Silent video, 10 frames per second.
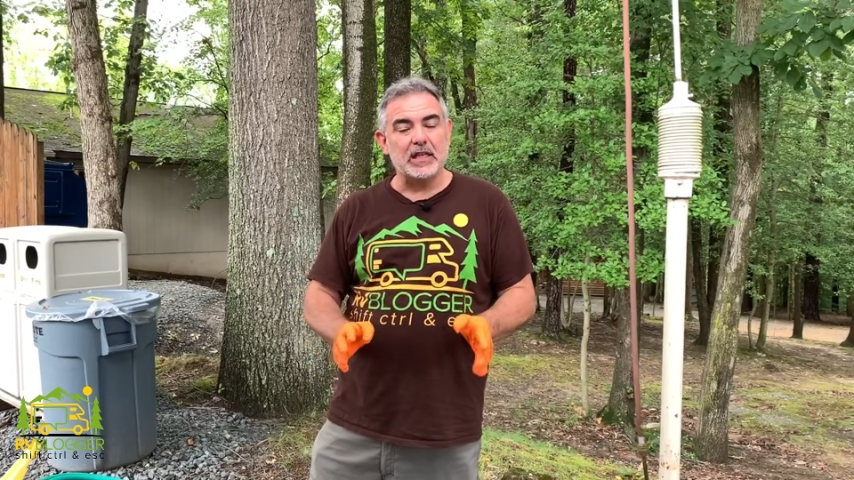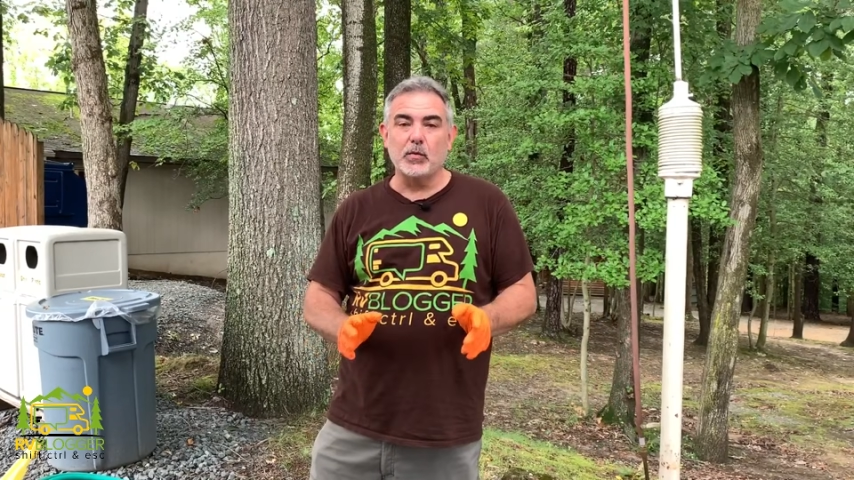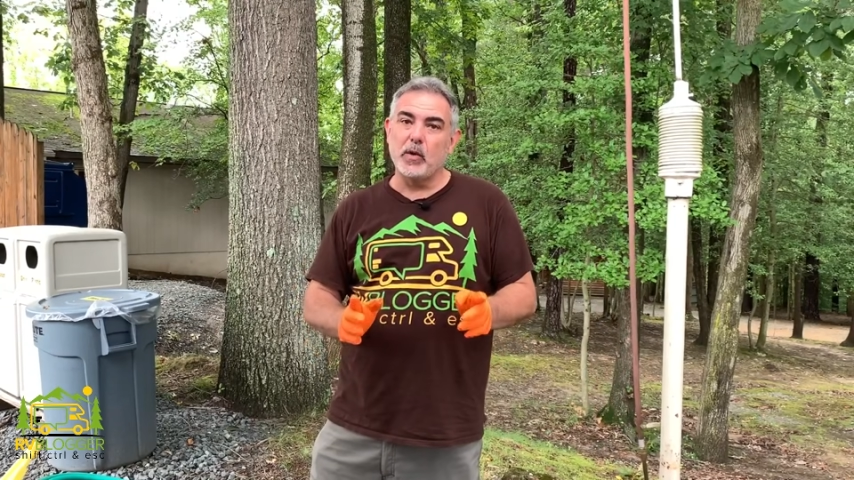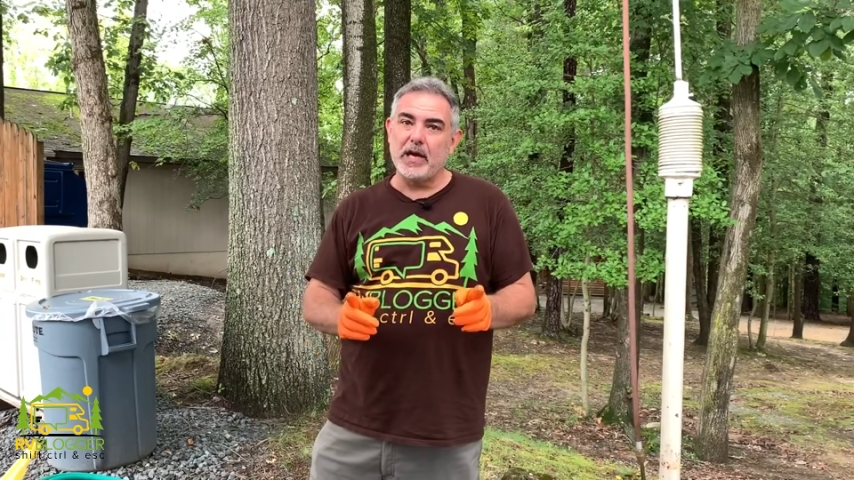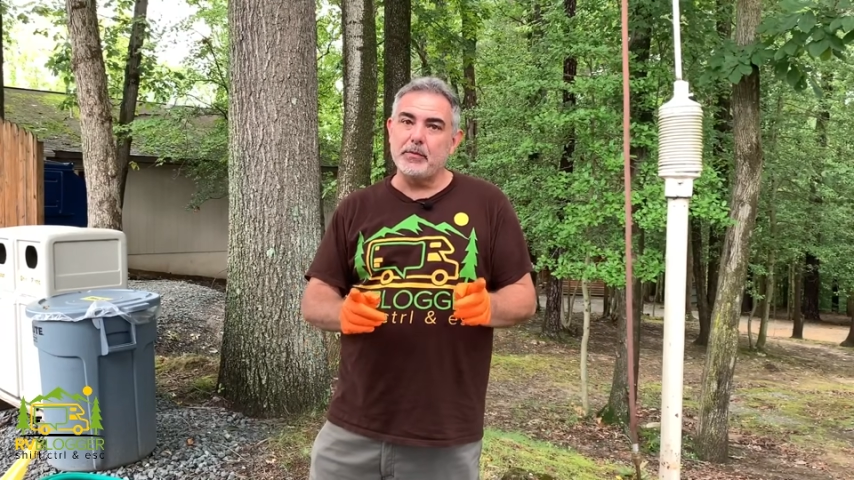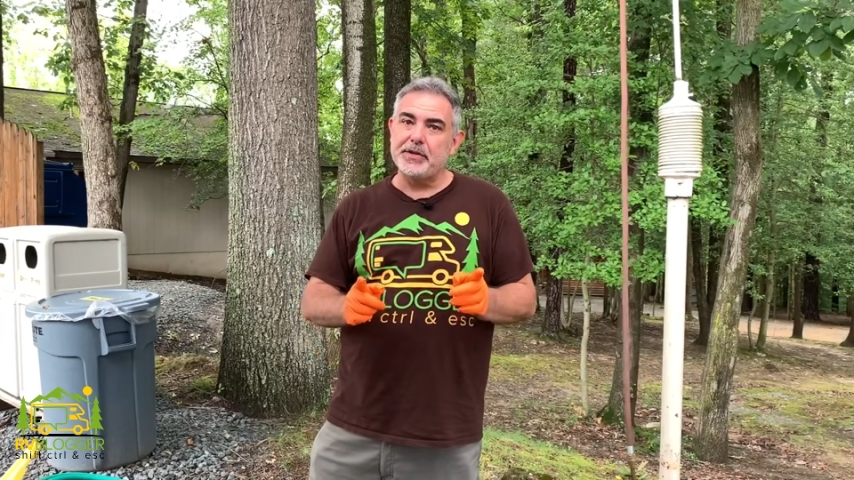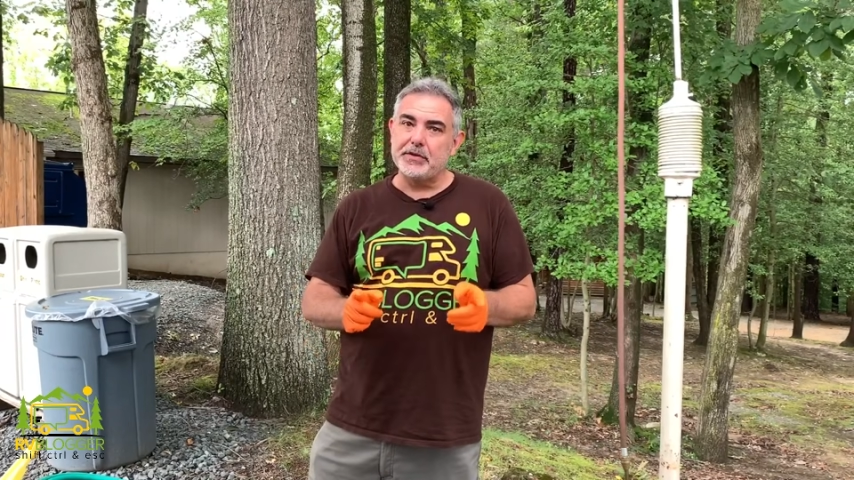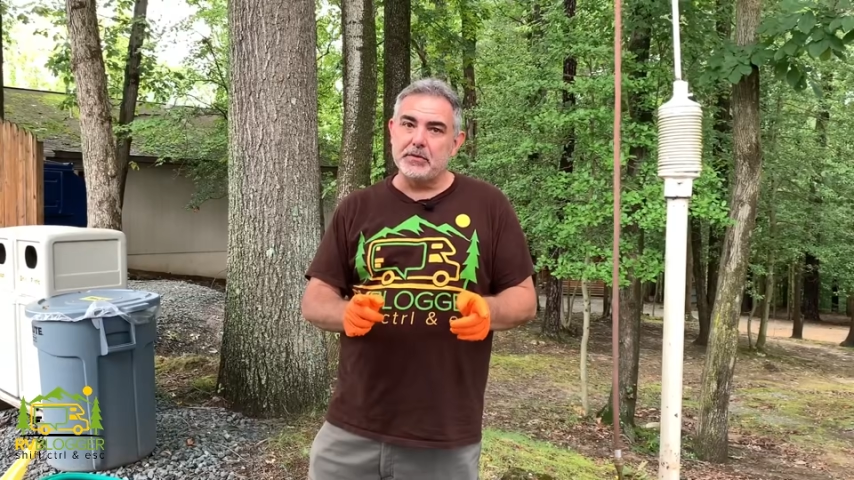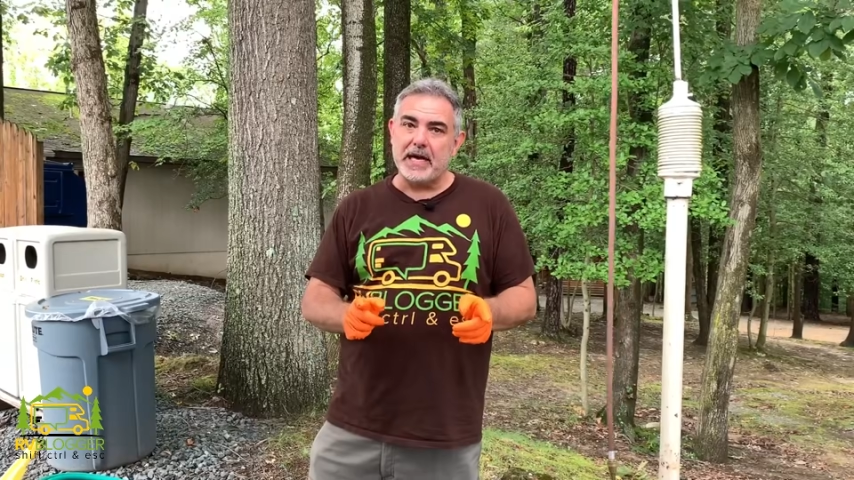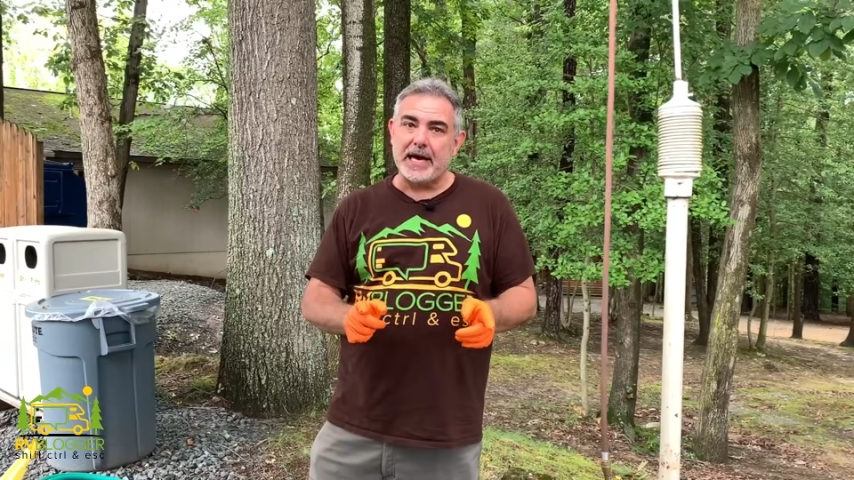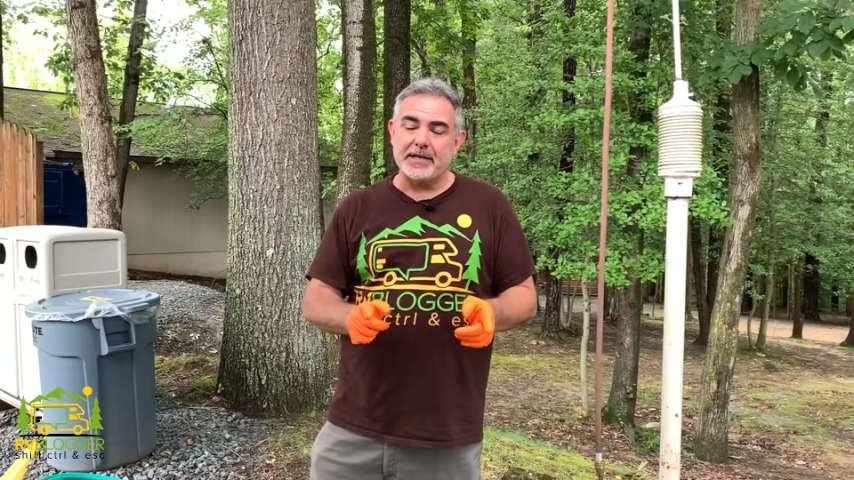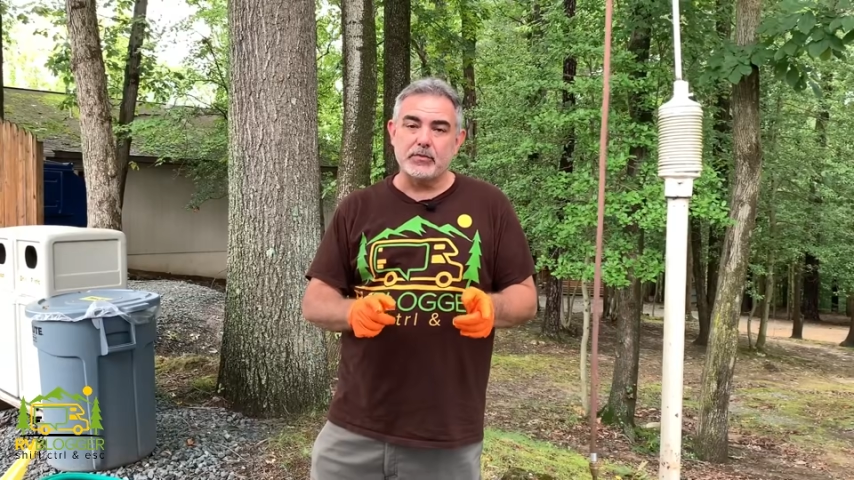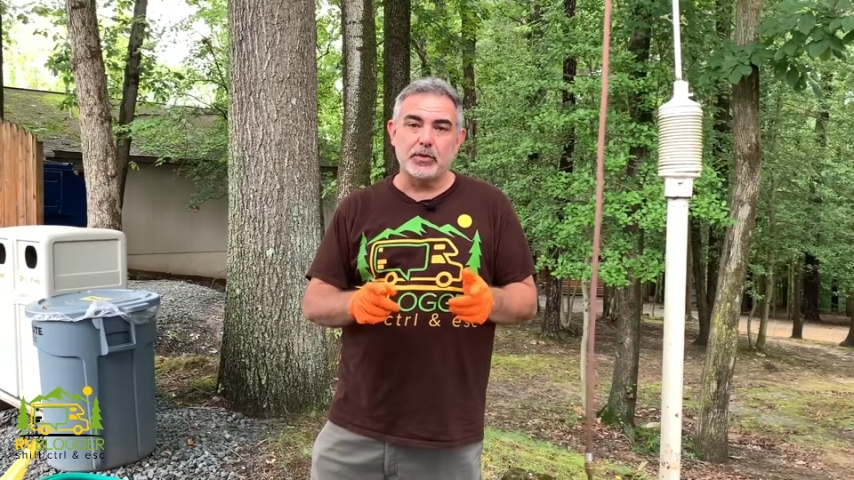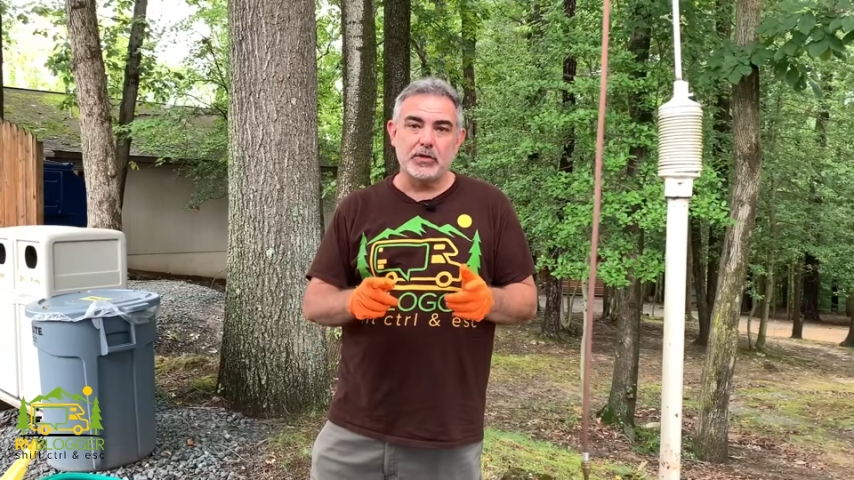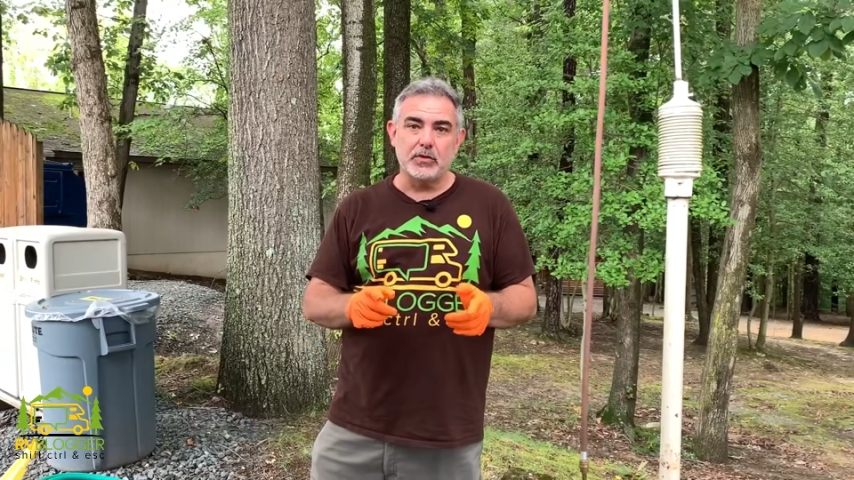And the way we do that
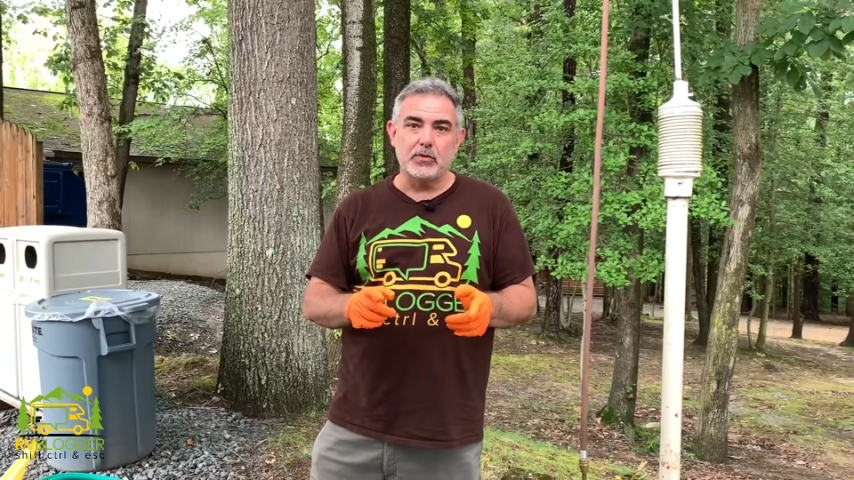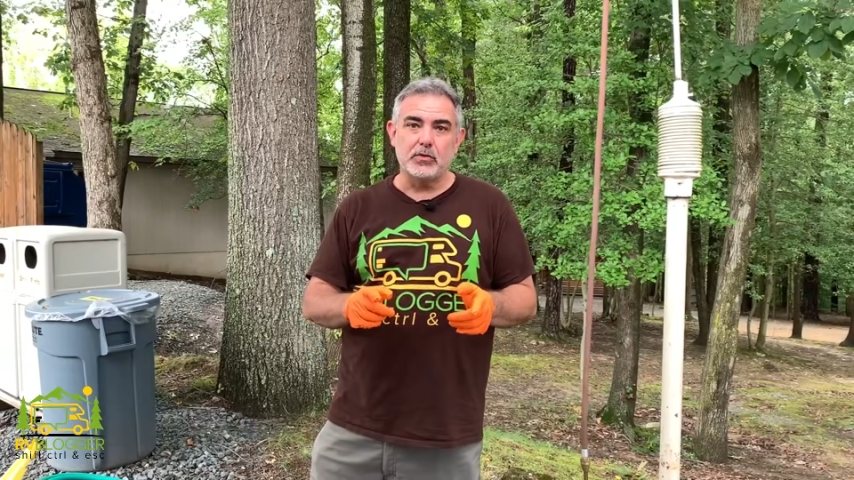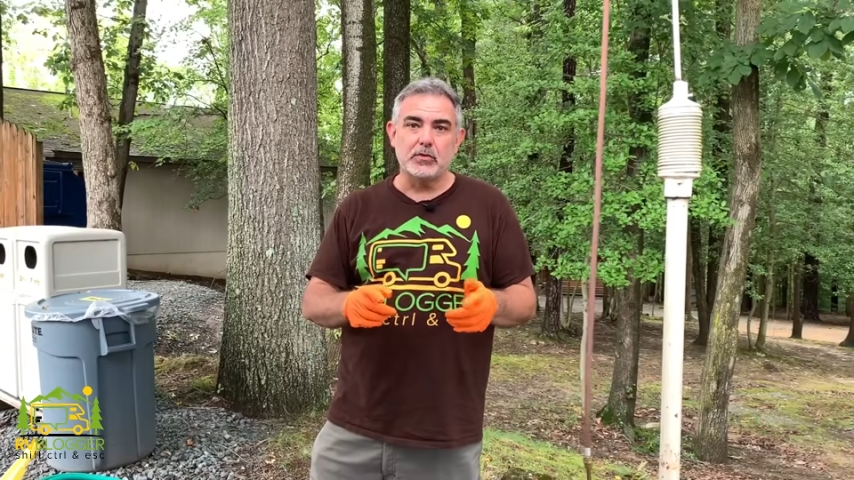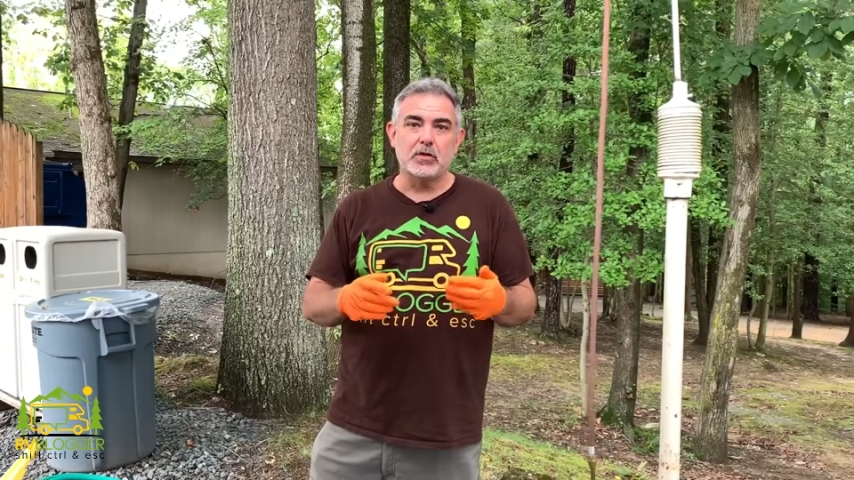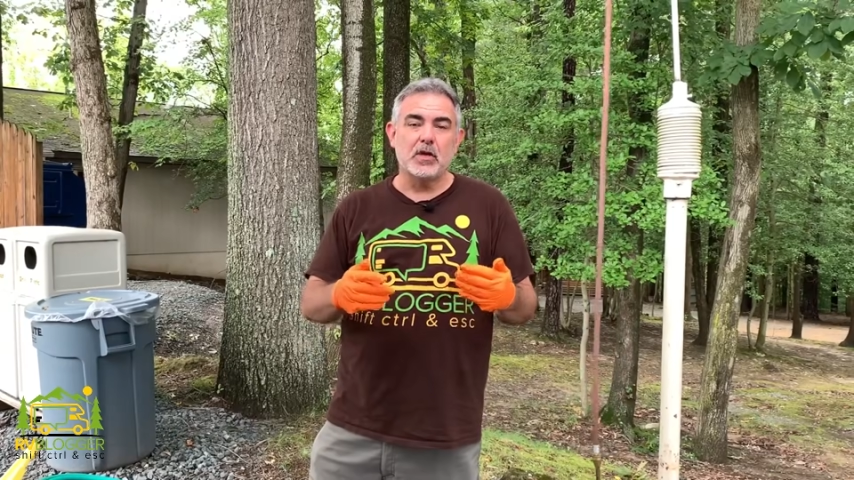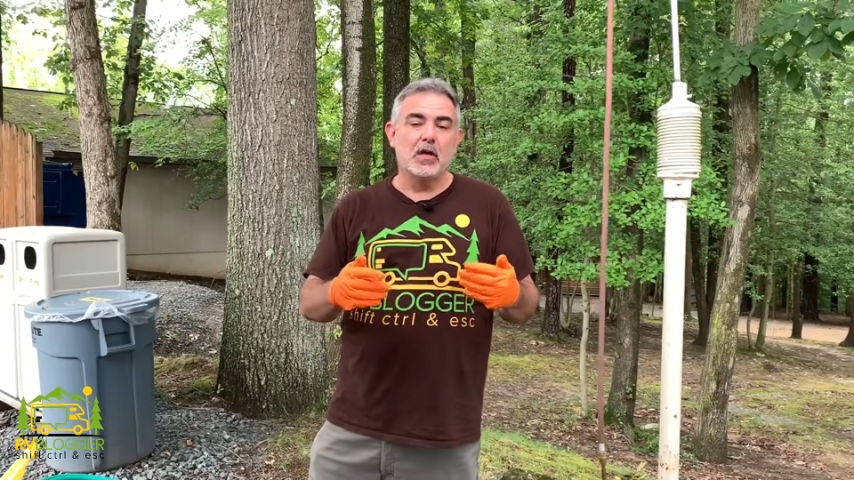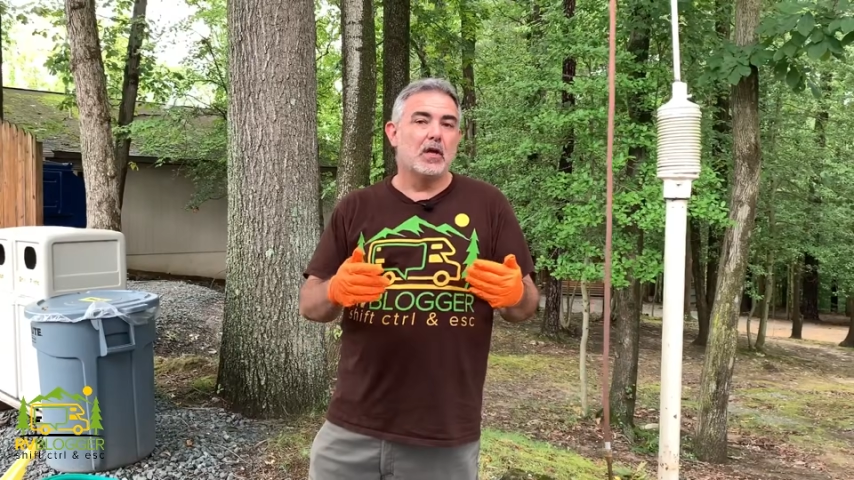is we use